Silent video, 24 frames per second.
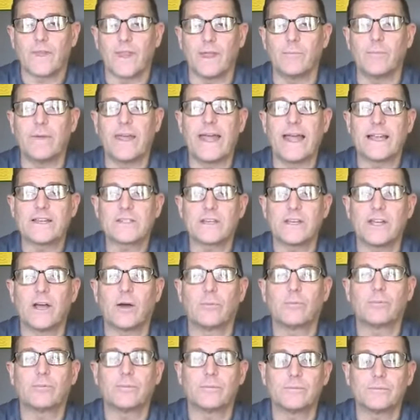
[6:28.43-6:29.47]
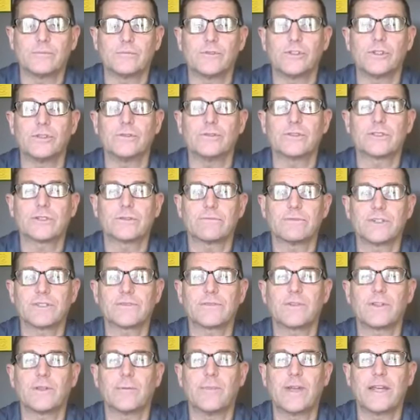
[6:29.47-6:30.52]
it may actually help reduce your
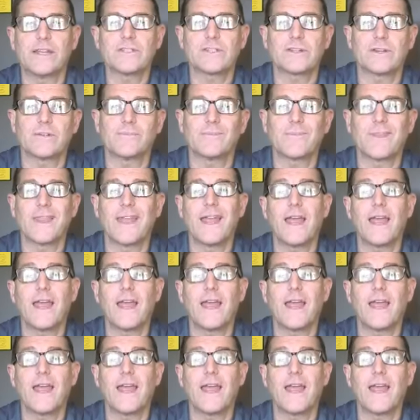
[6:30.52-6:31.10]
risk for dementia.